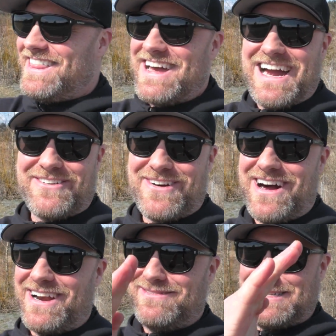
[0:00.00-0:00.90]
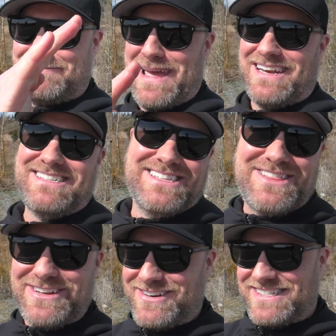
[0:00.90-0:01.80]
That rod was bent in the
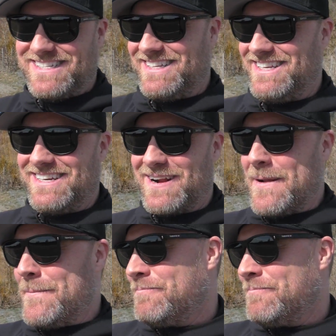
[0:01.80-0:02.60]
third cylinder.